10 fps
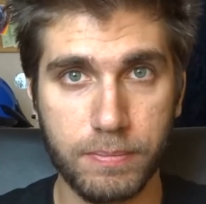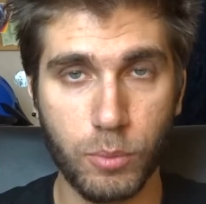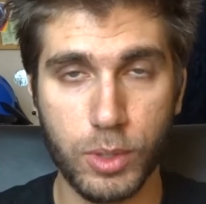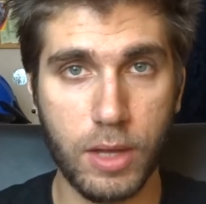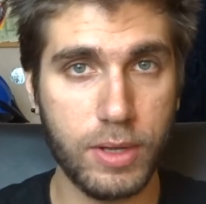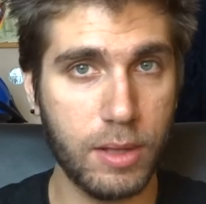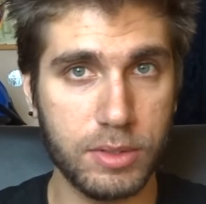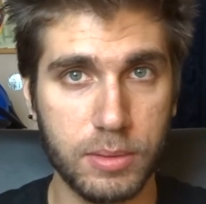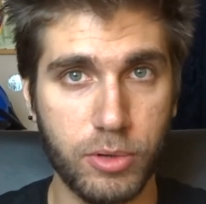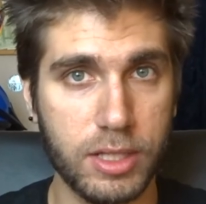Without
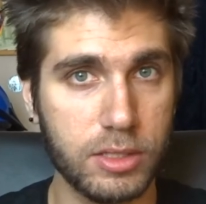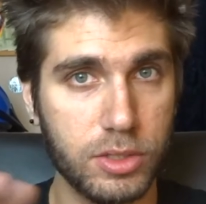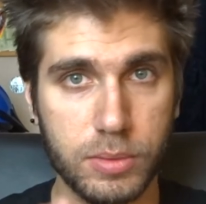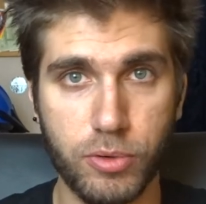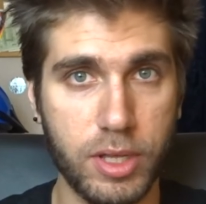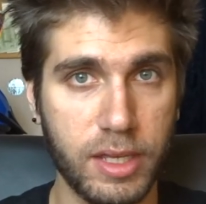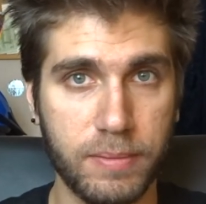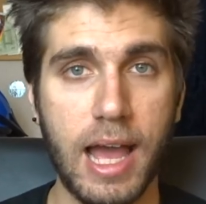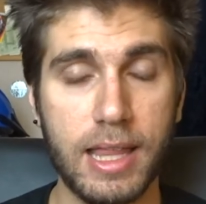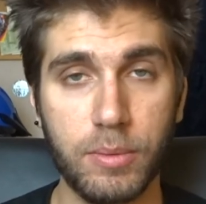counting the breaths, just breathing.
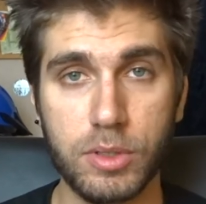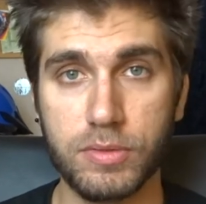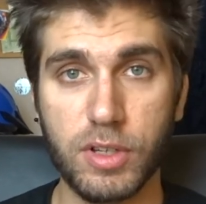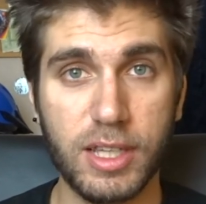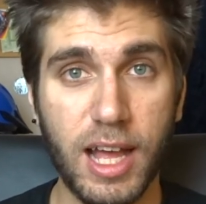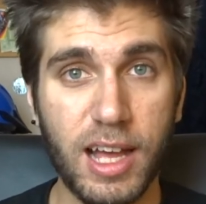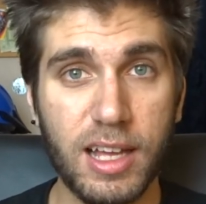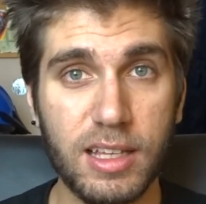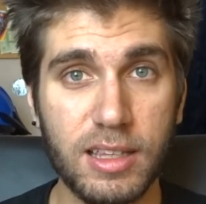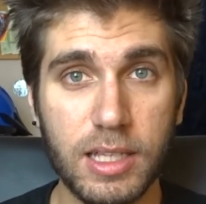And then once you've done that,
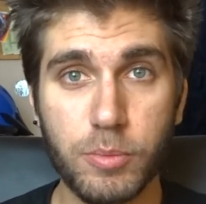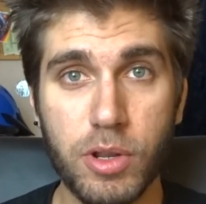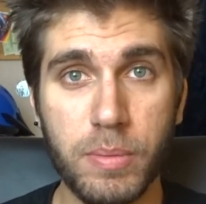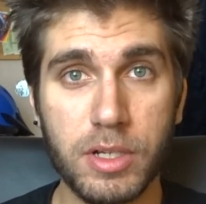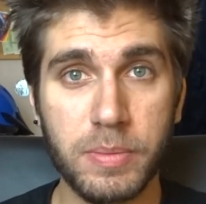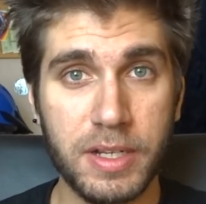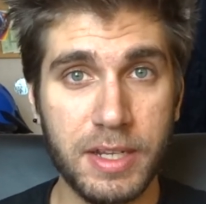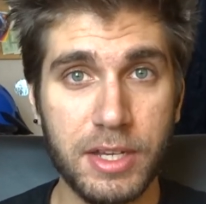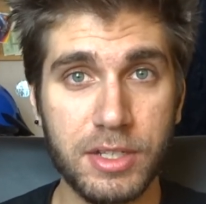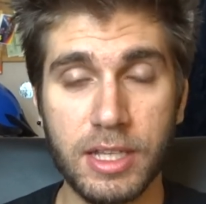that's pretty much
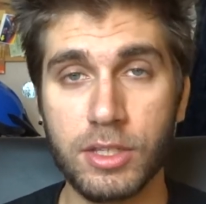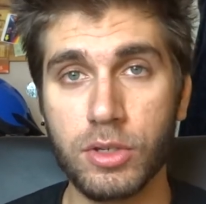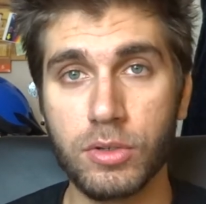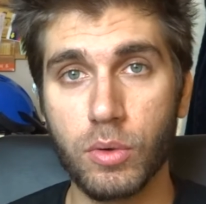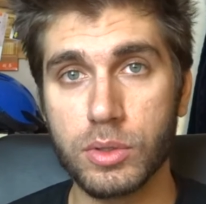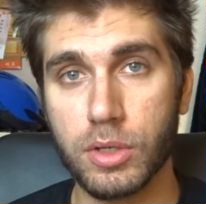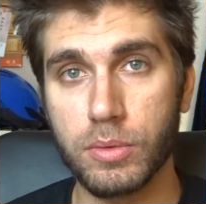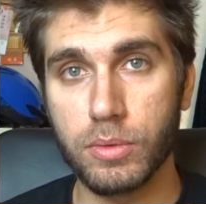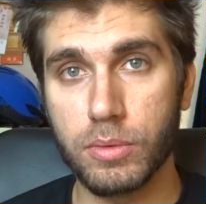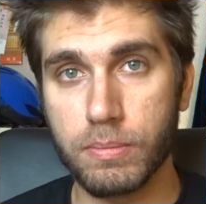meditation. Then you can
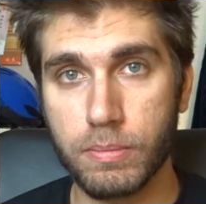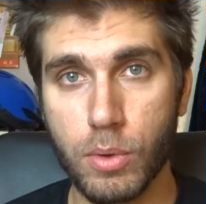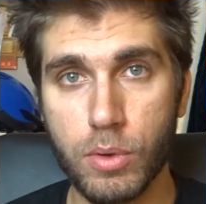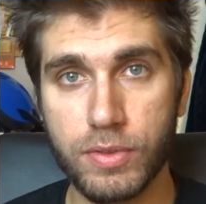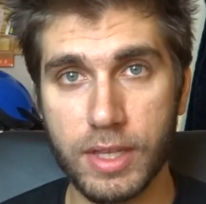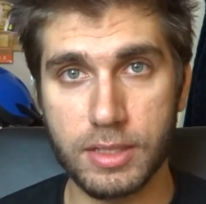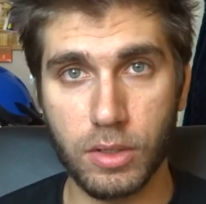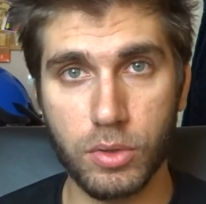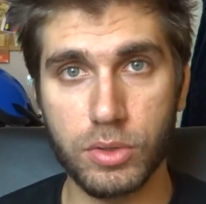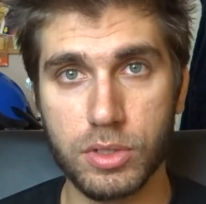also move this
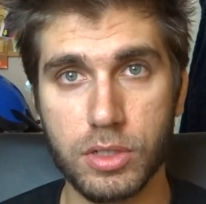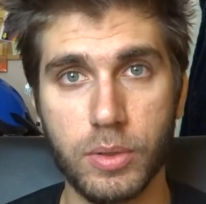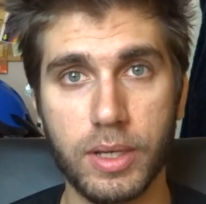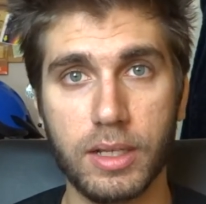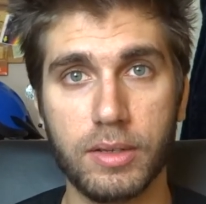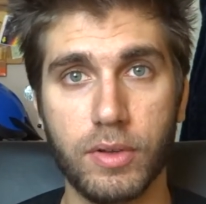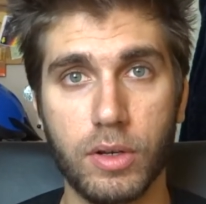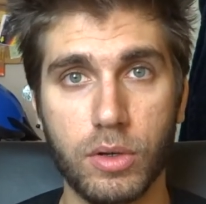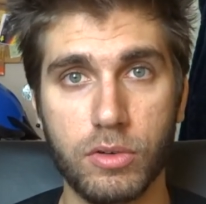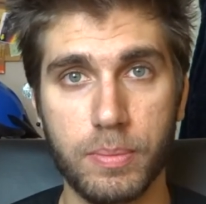on to doing it for
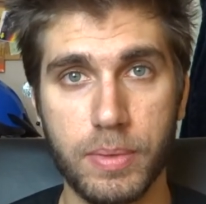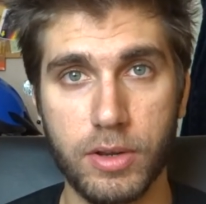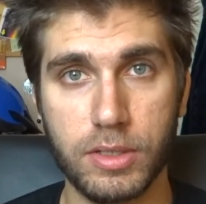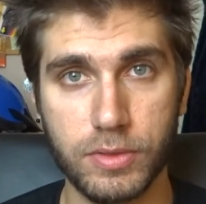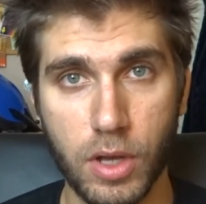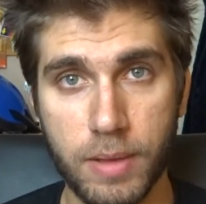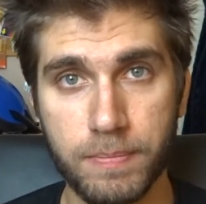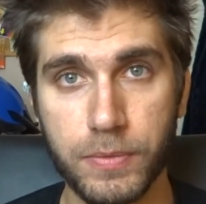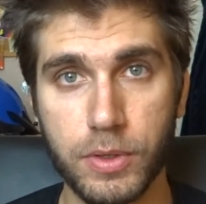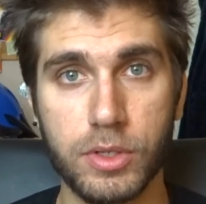longer periods of
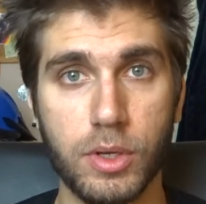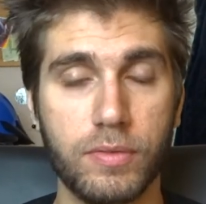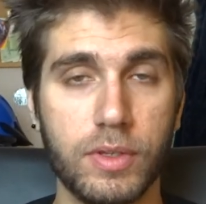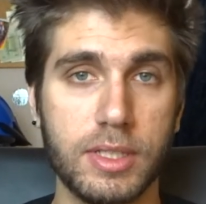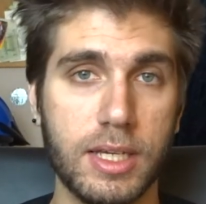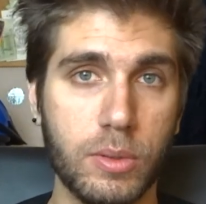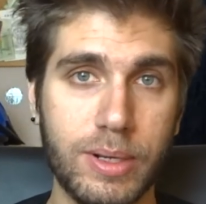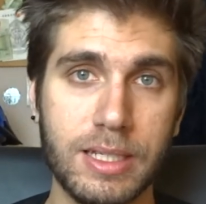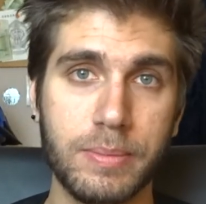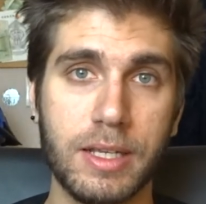time. You can do it for, say,
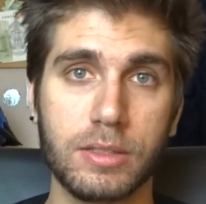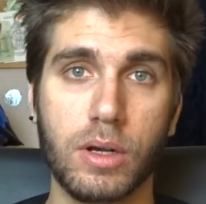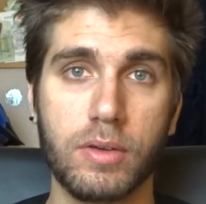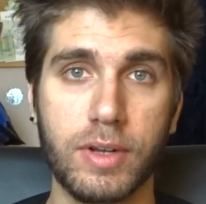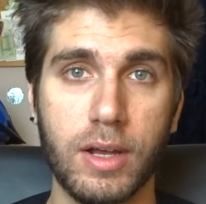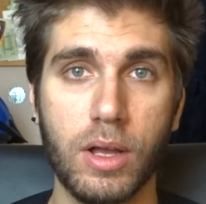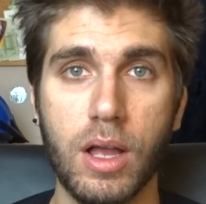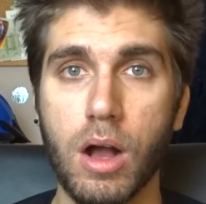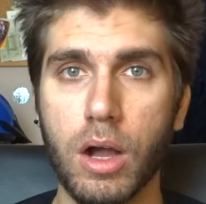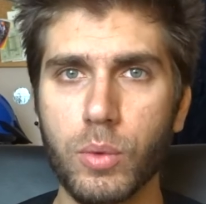20 minutes or half an hour.
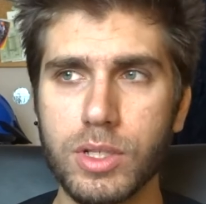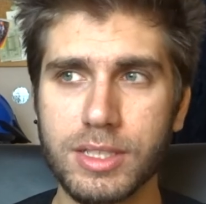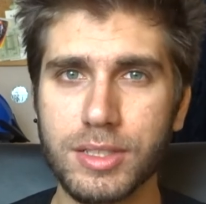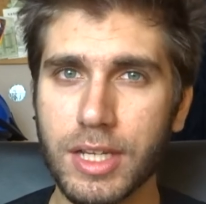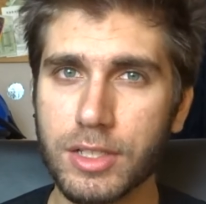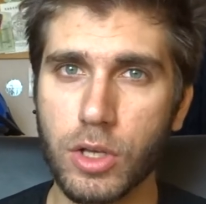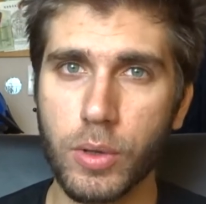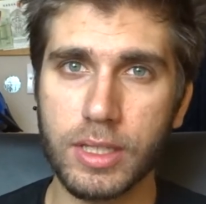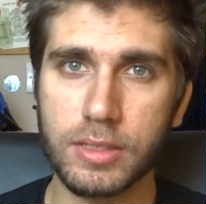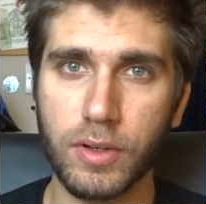I wouldn't suggest
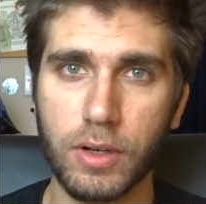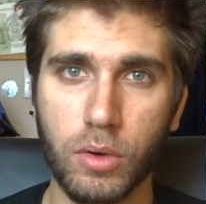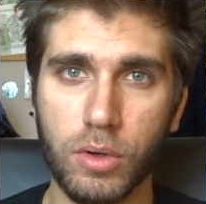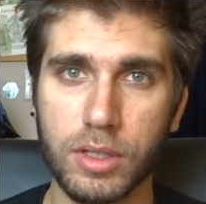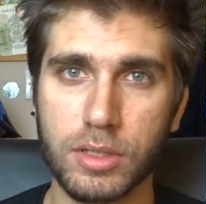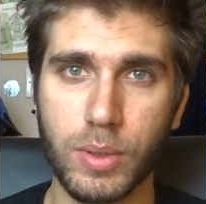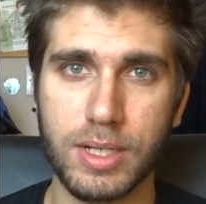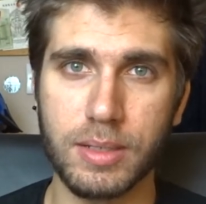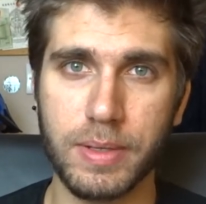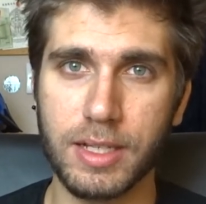doing this for longer than
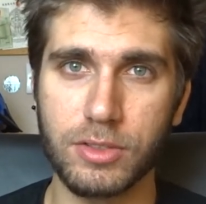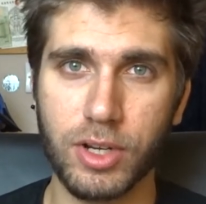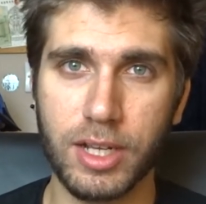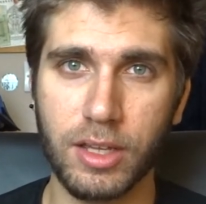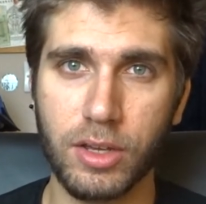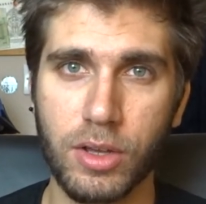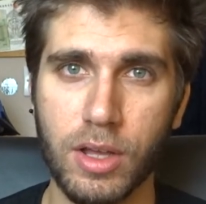20 minutes, really, though,